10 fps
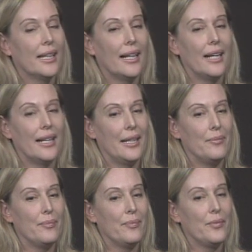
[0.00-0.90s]

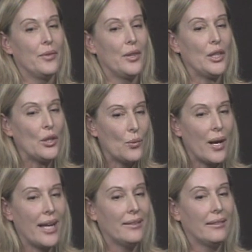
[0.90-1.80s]
The
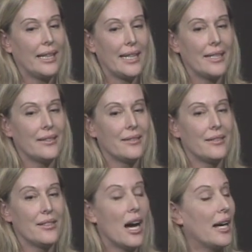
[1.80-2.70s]
UN is
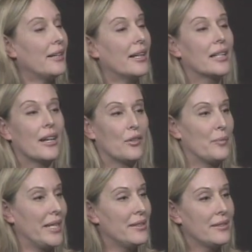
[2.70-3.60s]
not a
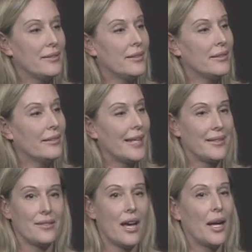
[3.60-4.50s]
government.
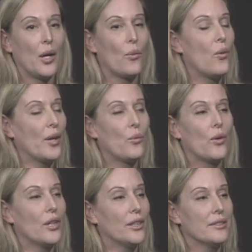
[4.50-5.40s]
It's not a one
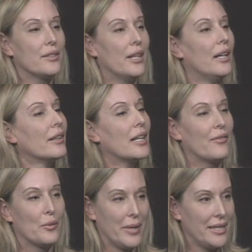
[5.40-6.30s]
world
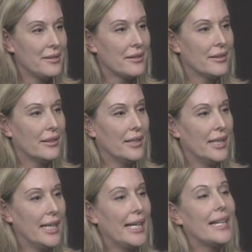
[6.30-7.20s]
government.
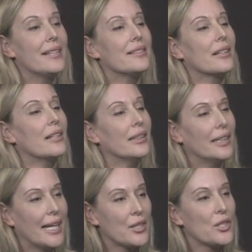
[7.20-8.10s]
It is a
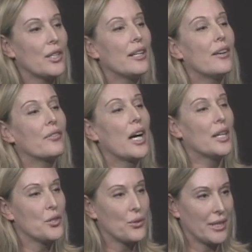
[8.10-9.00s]
collection of
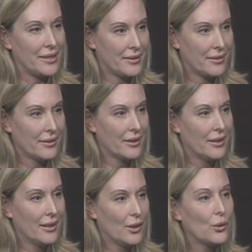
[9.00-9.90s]
countries
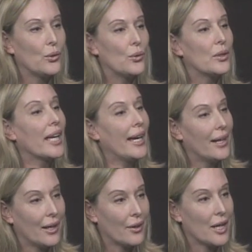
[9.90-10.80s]
who
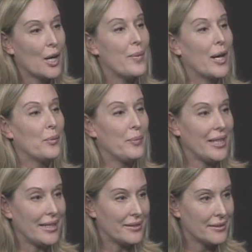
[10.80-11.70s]
care about
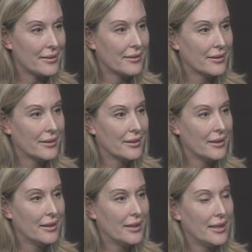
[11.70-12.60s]
peace.
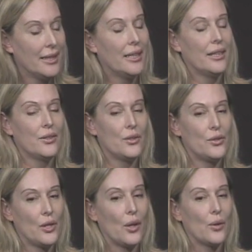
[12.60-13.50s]

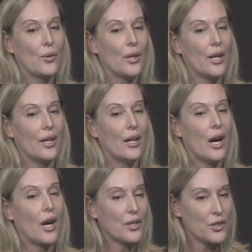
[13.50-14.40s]
So
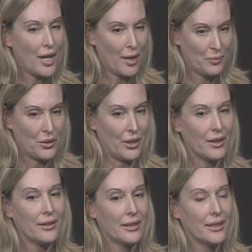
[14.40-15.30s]
our chapter,